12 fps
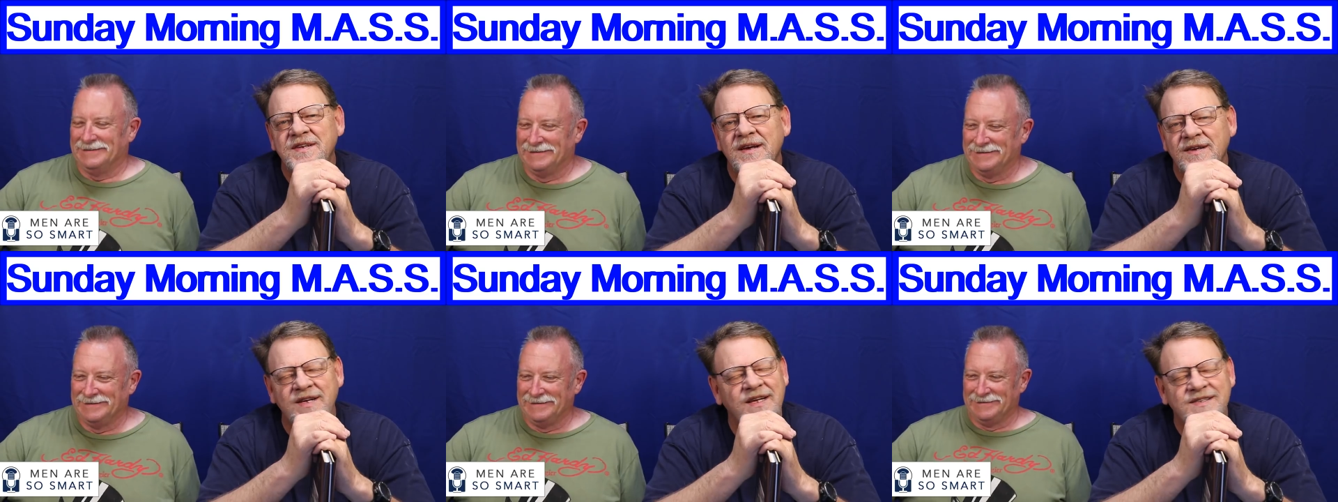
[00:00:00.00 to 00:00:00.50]
Speaker 1: to
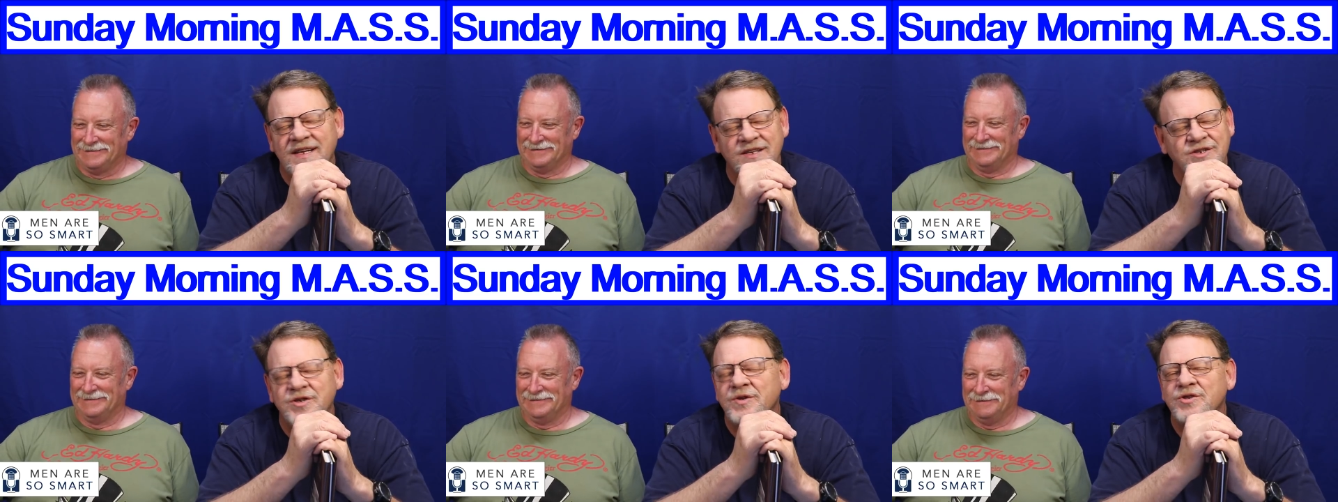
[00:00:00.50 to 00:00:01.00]
it, he said,
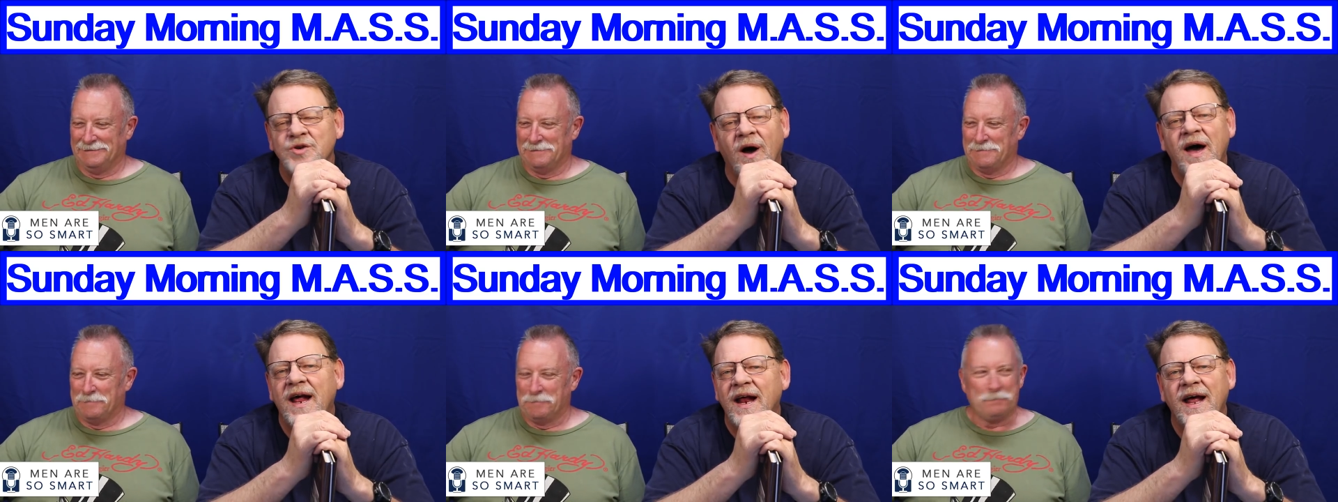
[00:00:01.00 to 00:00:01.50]
did you enjoy
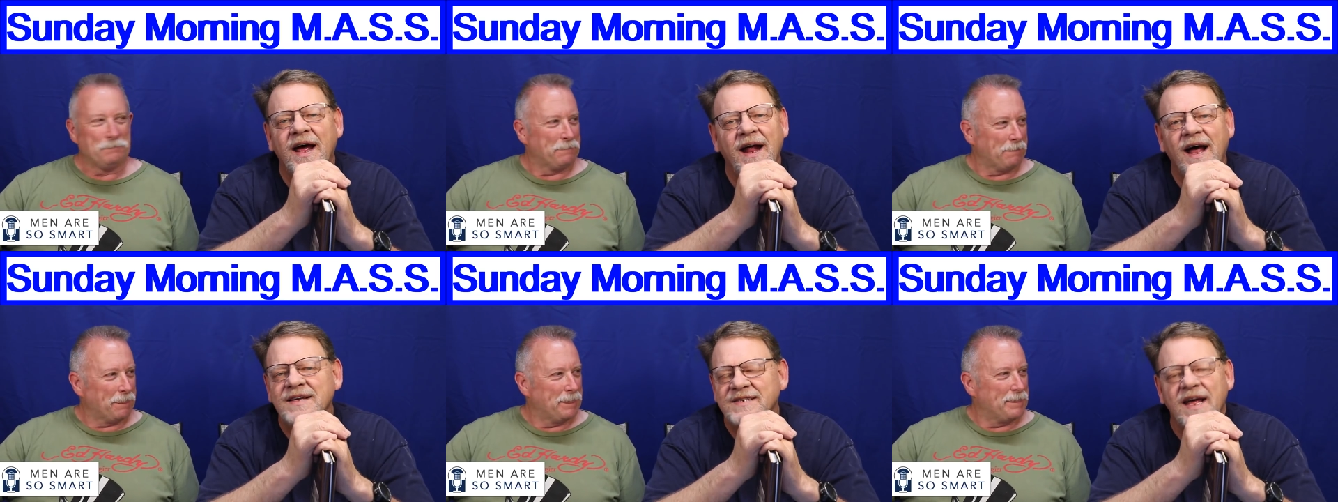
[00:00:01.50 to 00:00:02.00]
it?
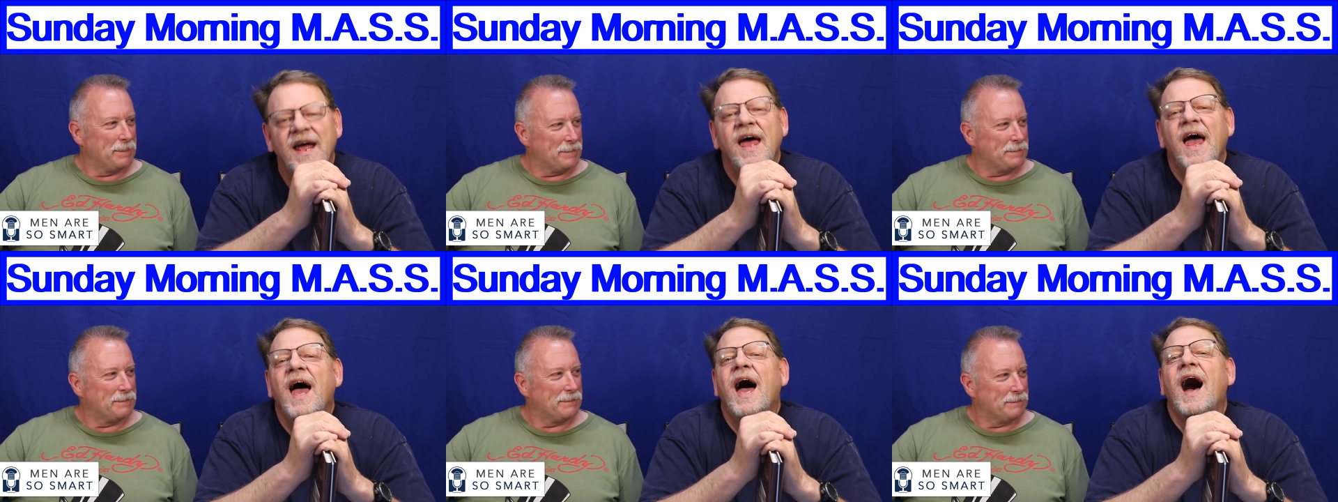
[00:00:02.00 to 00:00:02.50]
And I said,
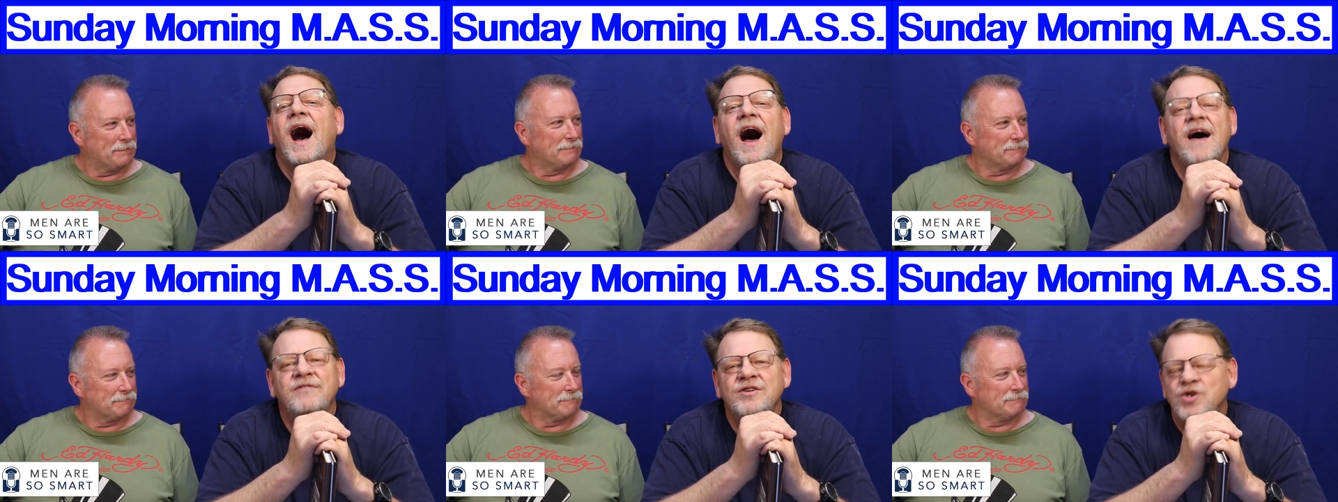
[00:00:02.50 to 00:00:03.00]

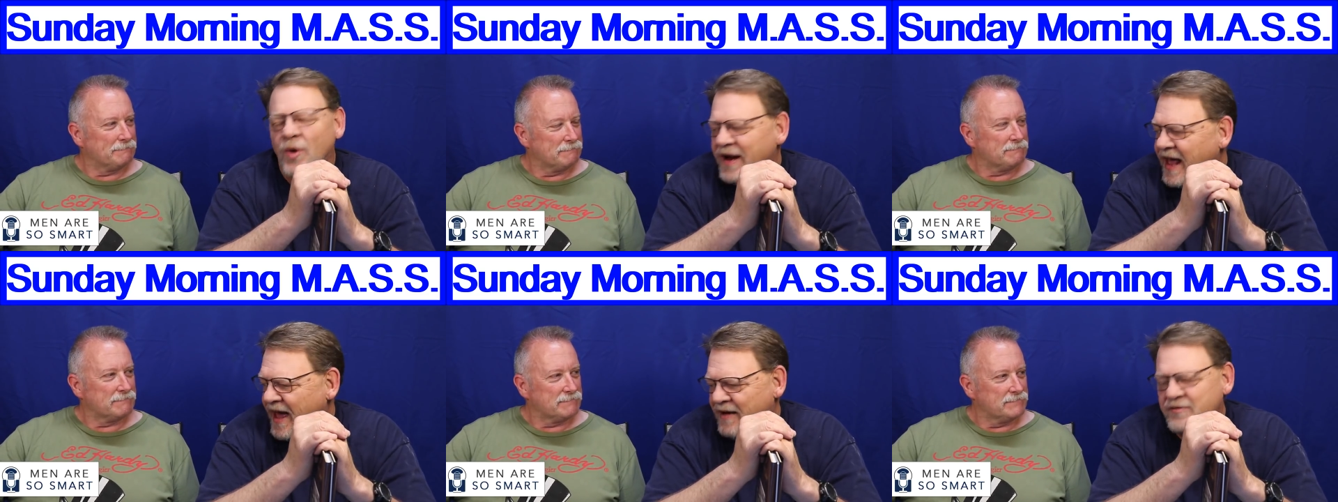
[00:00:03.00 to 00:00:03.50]
I've
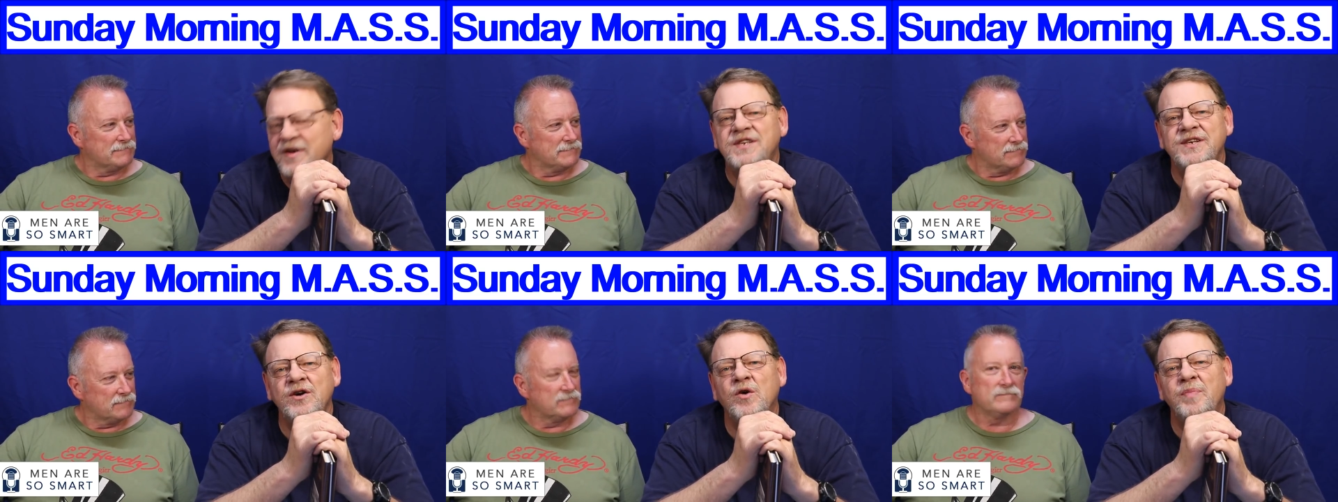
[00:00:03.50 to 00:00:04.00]
enjoyed every
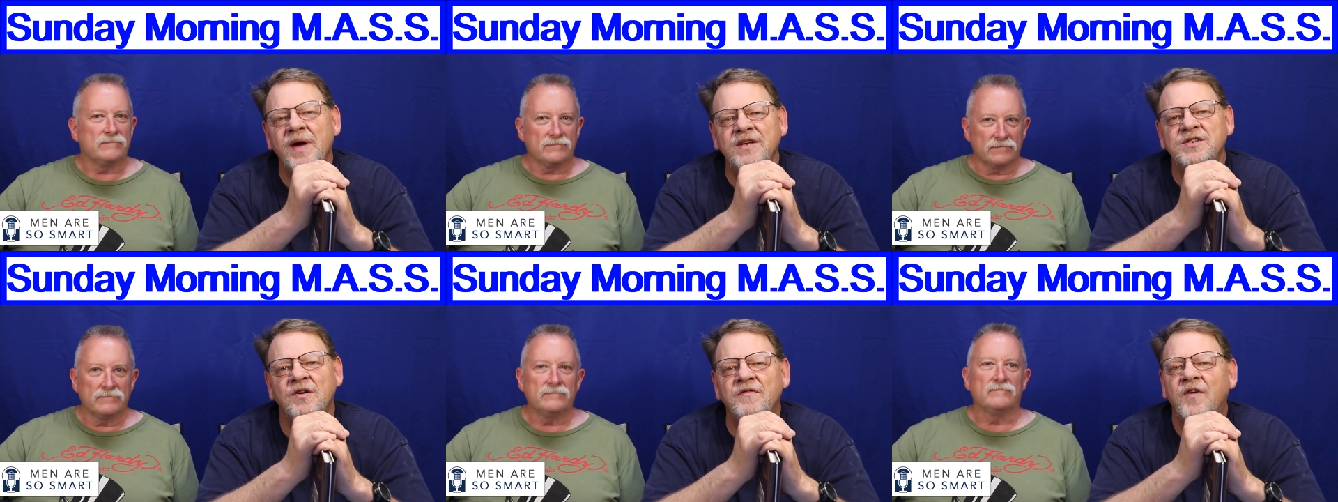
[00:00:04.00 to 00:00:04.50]
single
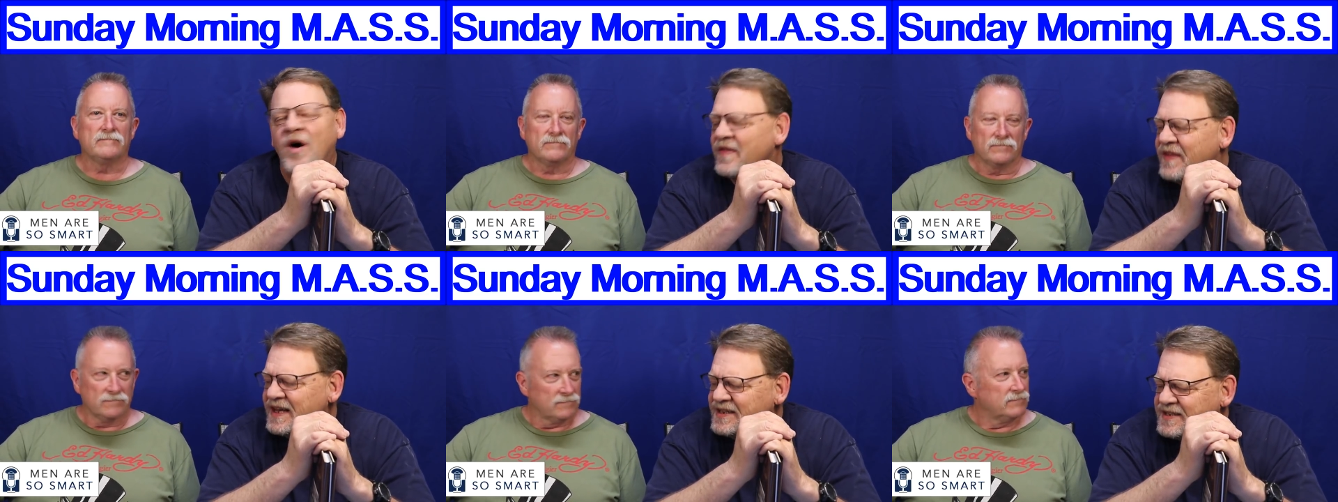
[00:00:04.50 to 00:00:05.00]
page so far.
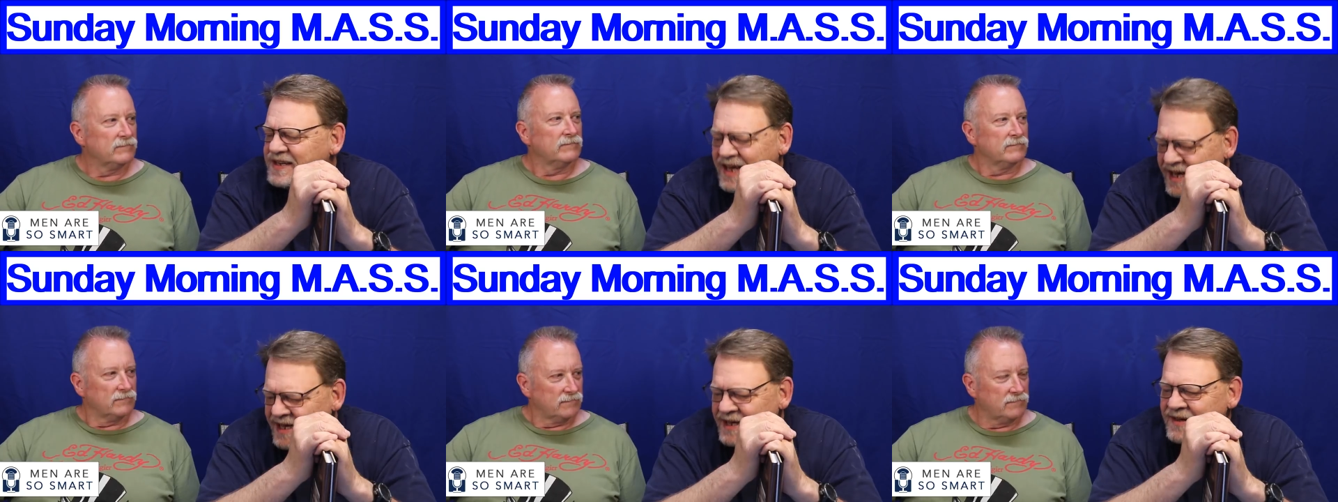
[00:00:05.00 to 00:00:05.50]
This
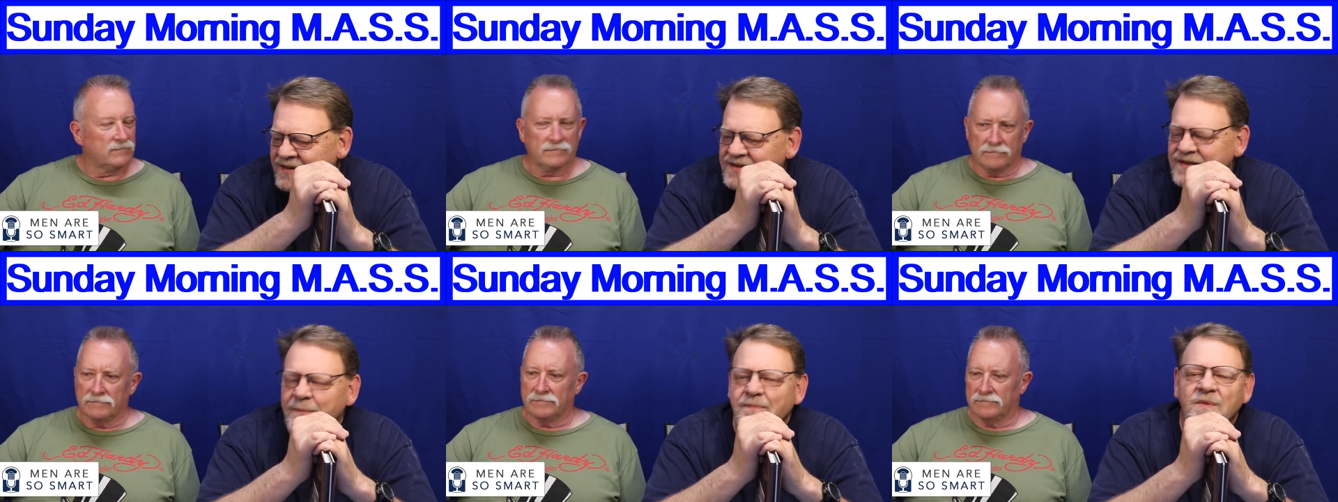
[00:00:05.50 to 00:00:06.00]

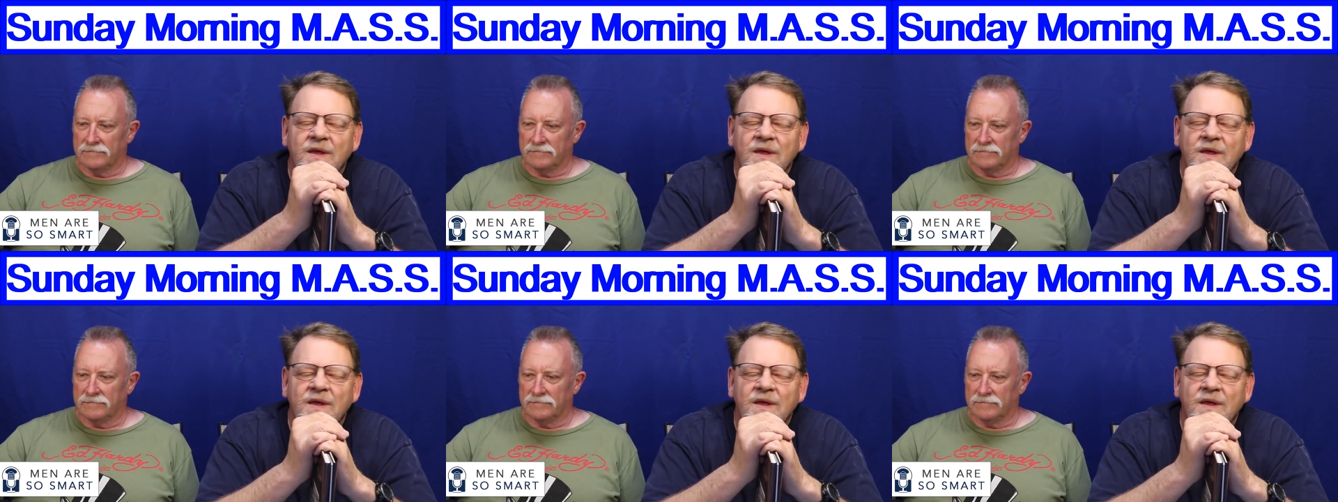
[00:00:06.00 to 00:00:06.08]
is...